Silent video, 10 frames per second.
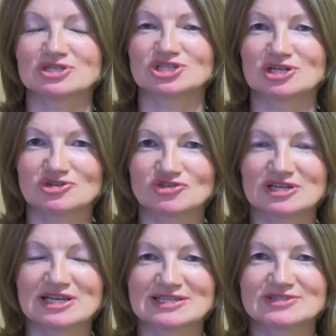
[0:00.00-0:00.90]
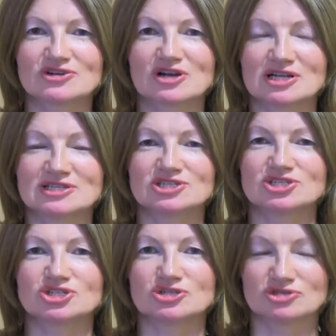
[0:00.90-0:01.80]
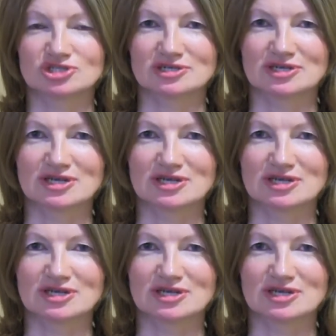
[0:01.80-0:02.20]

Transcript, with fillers: our children is their constitution.